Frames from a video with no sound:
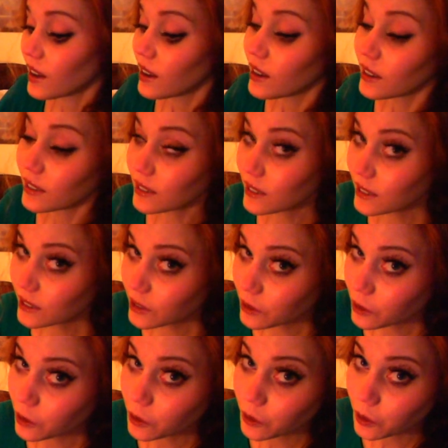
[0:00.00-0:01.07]
A little
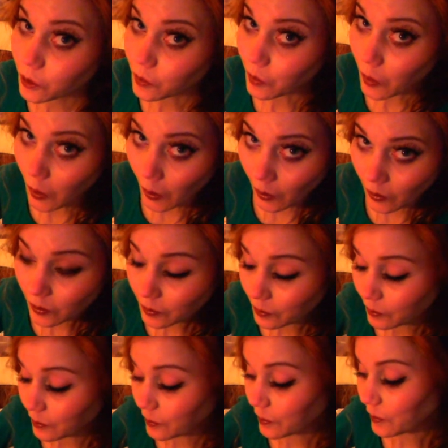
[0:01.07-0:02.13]
too small
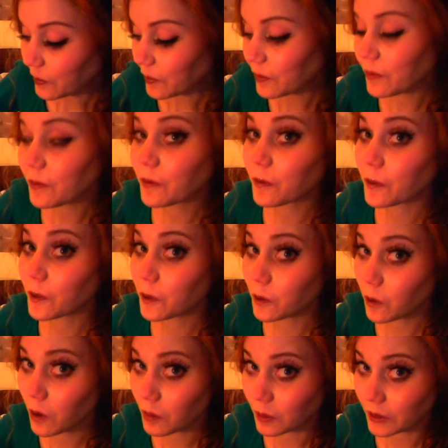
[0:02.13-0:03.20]
for
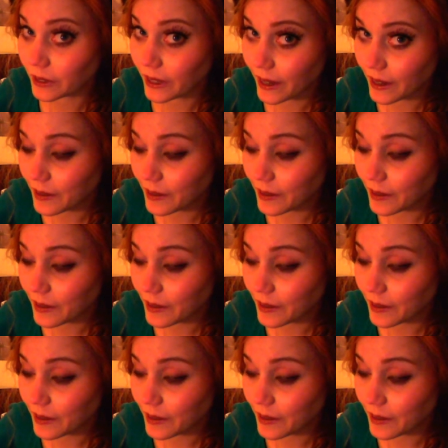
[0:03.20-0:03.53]
normal day.